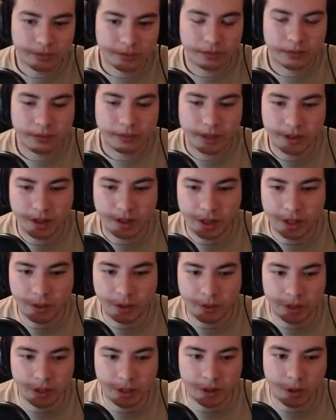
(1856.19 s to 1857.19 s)
It's not like you
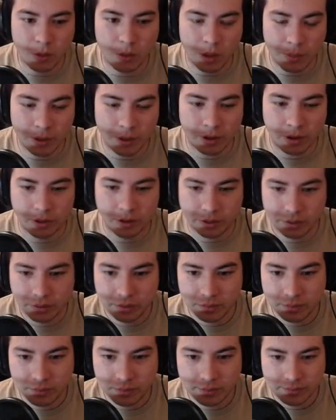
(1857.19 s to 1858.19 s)
really go up a card.
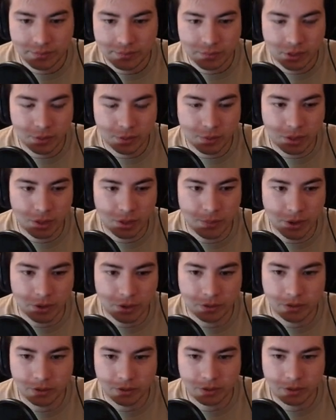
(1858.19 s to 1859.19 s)
There's probably better
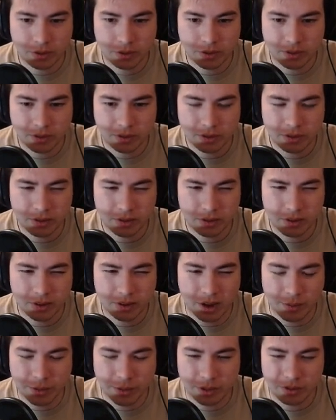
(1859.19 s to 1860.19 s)

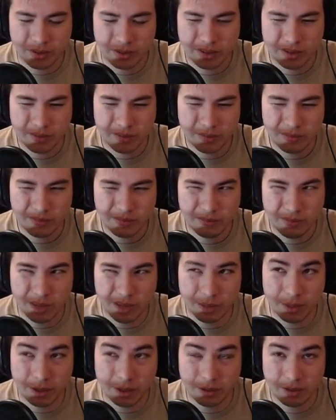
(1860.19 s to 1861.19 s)
options, maybe.